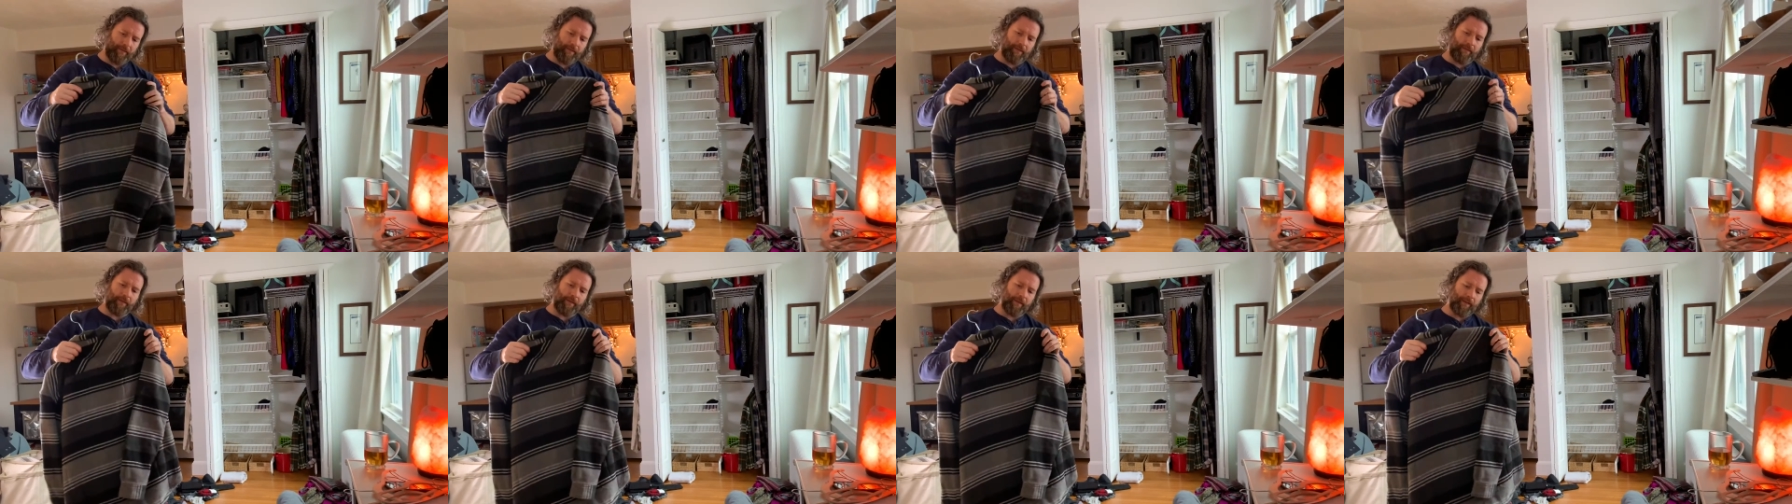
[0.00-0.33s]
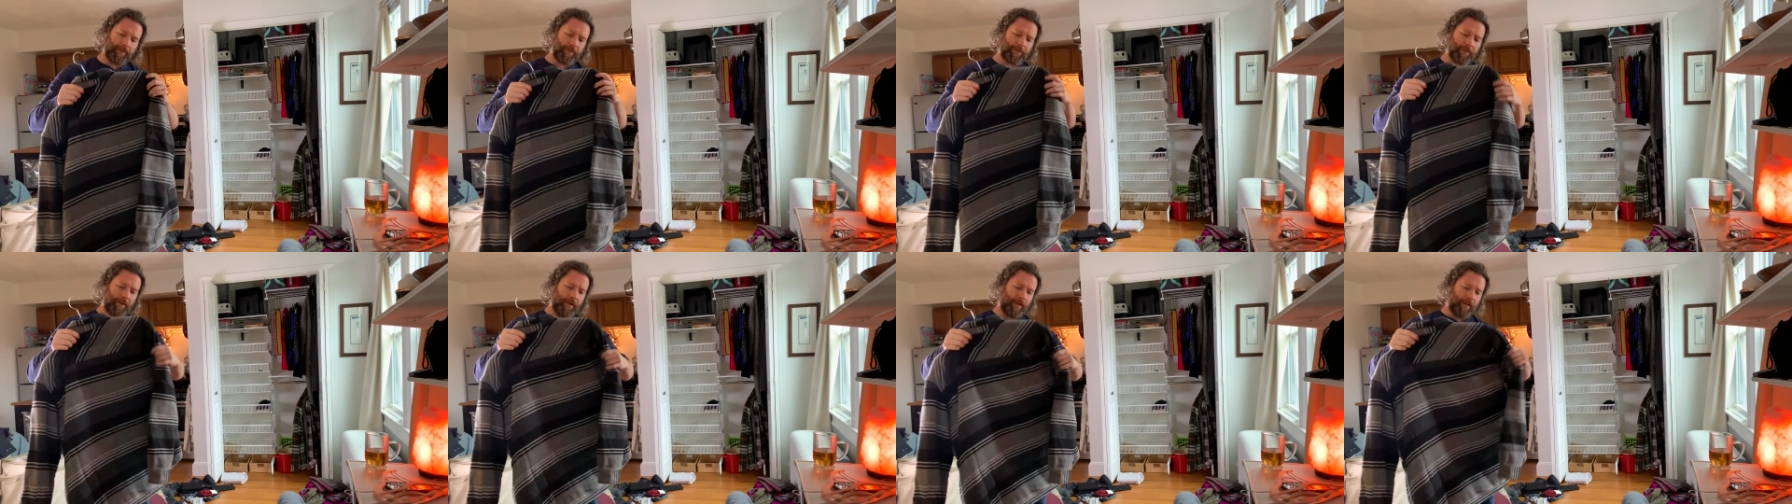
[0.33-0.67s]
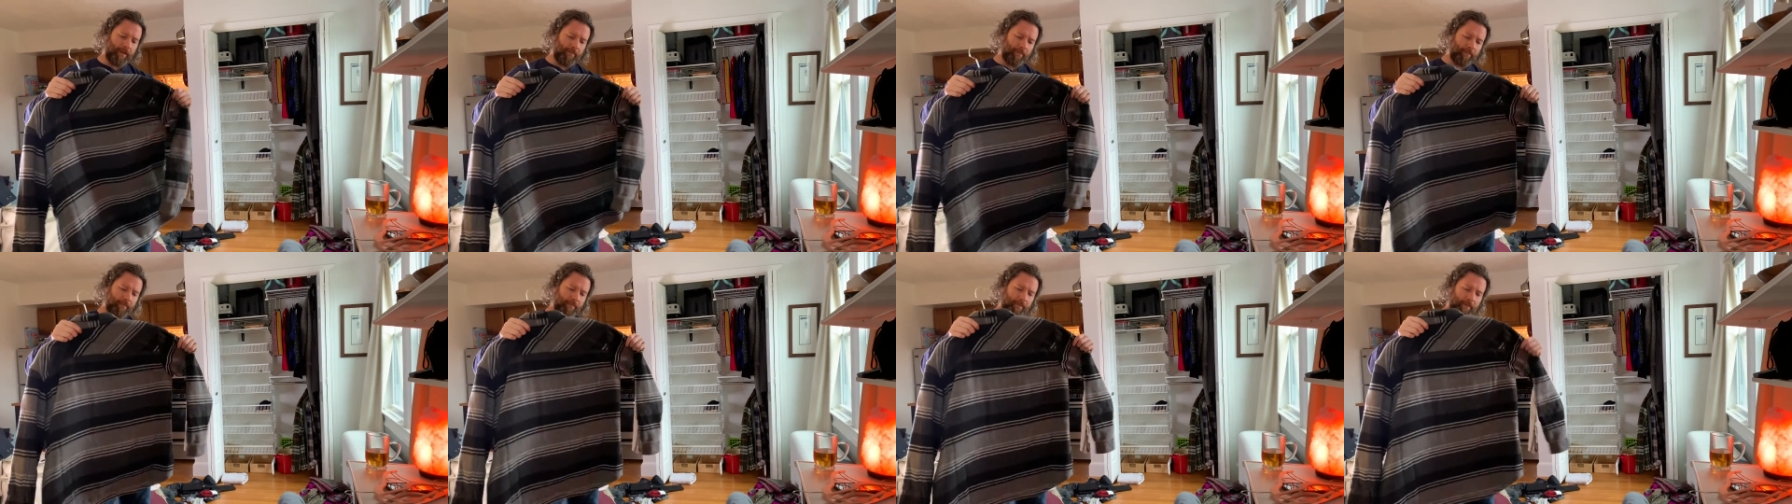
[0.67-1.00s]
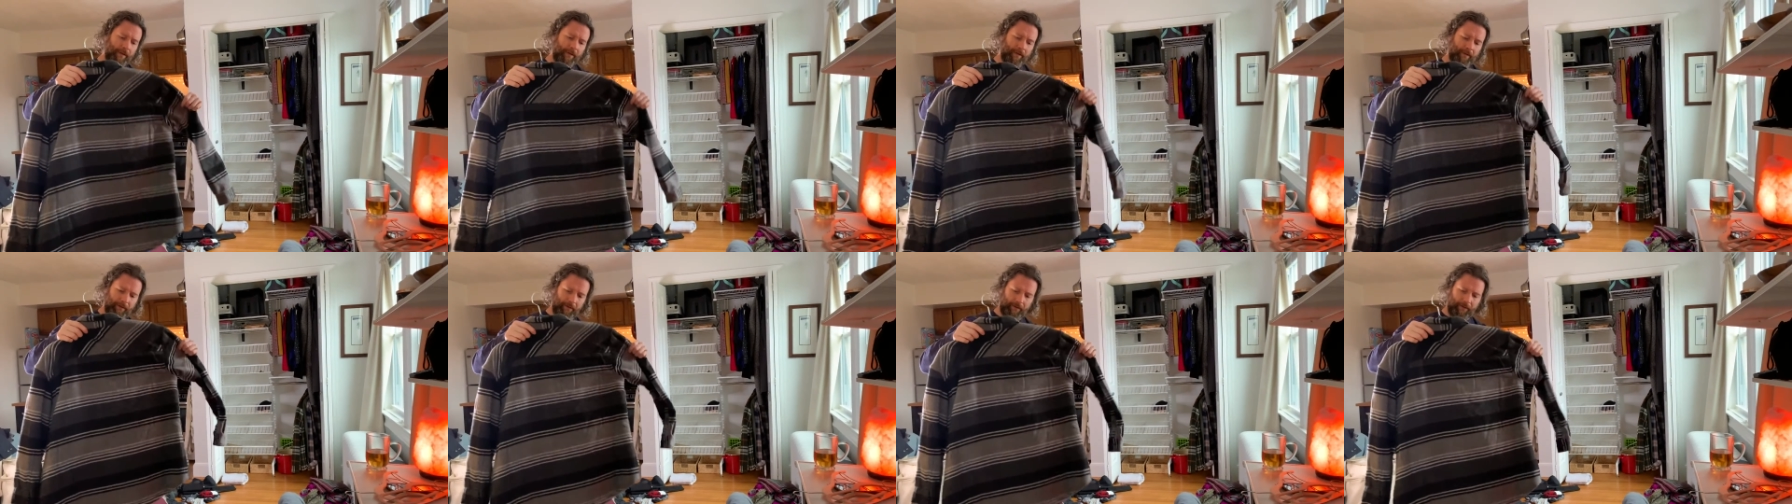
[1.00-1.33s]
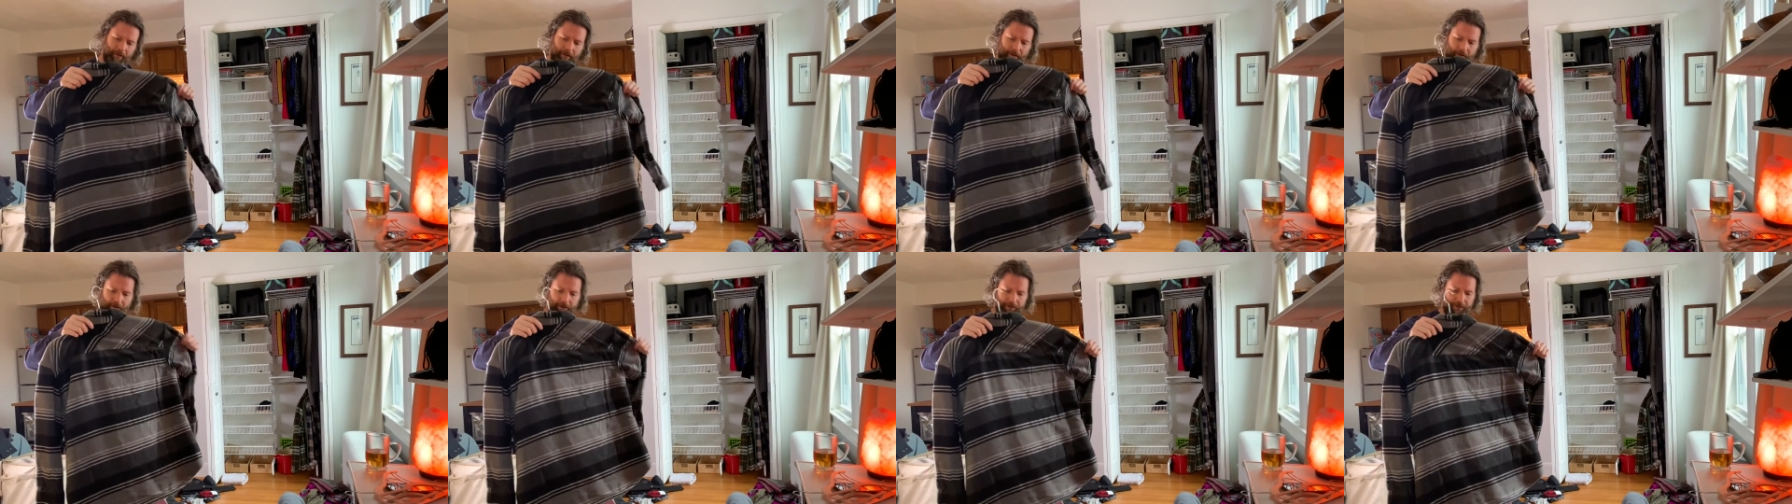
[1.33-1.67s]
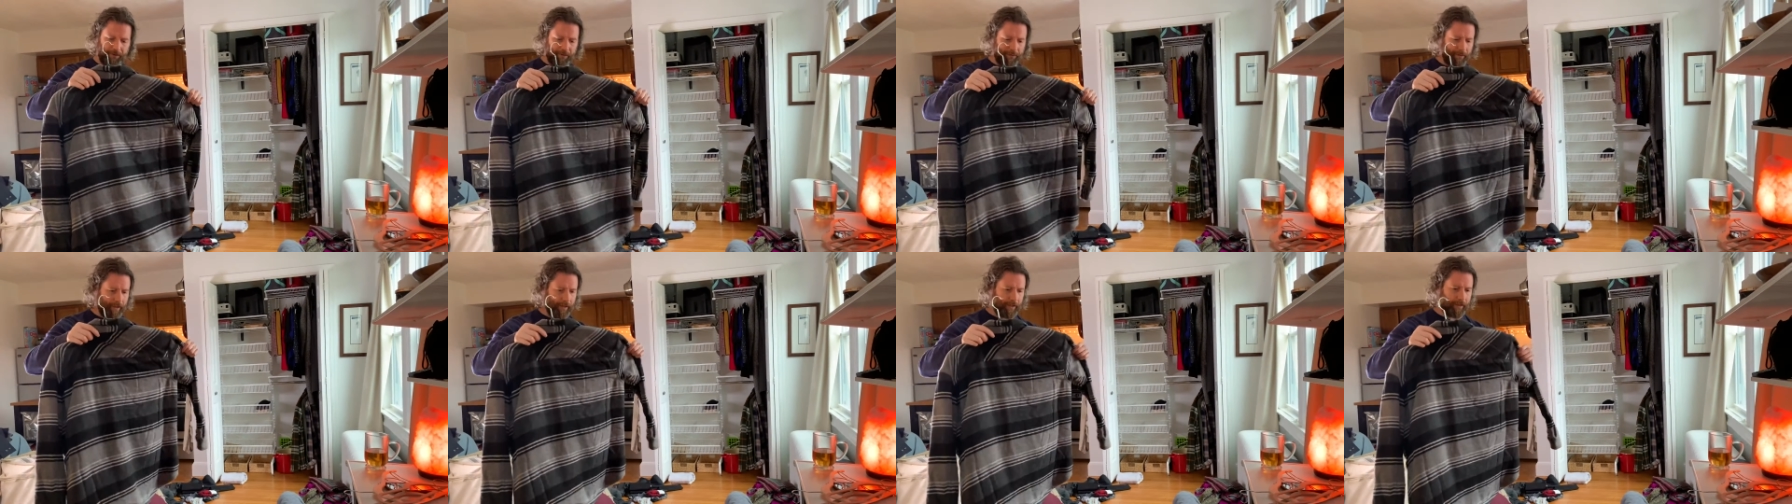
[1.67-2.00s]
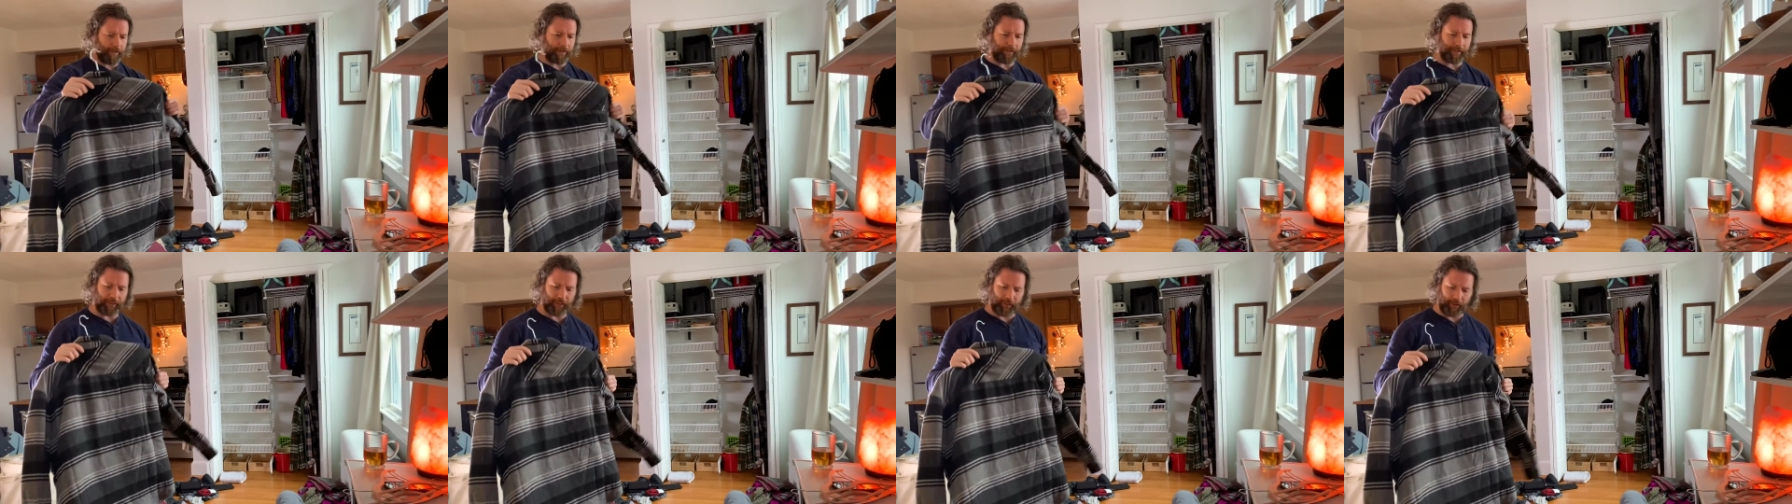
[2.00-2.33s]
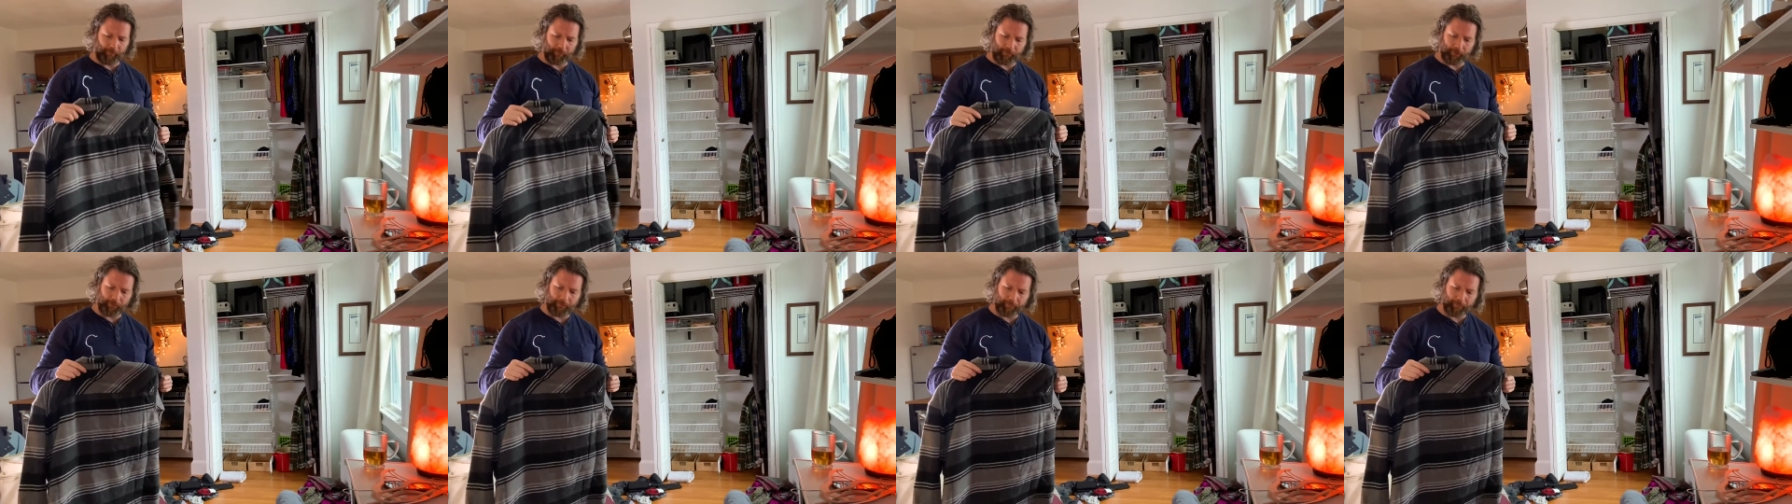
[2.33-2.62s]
This I'm also not going to keep.